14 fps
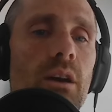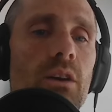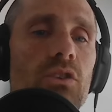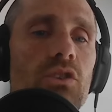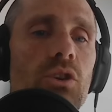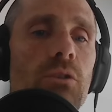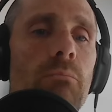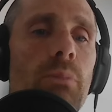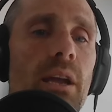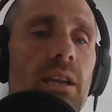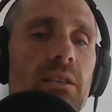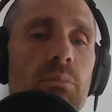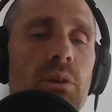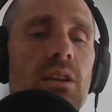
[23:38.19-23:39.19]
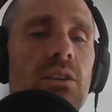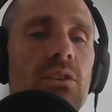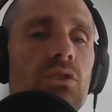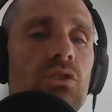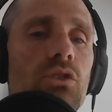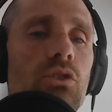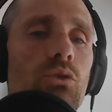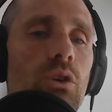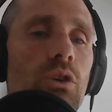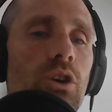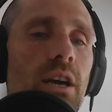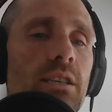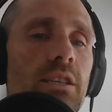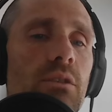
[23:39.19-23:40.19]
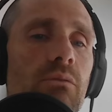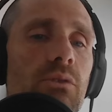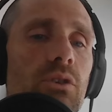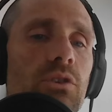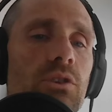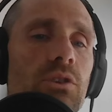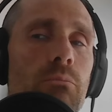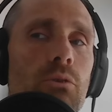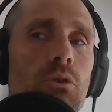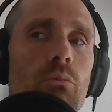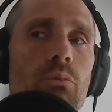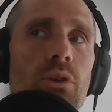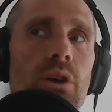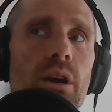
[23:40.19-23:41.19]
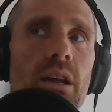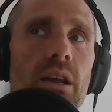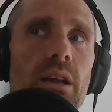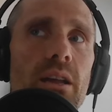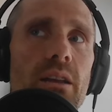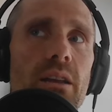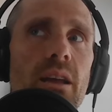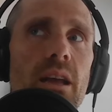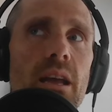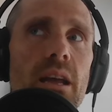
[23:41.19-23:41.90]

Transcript: a certain pace being too aggressive versus appropriate and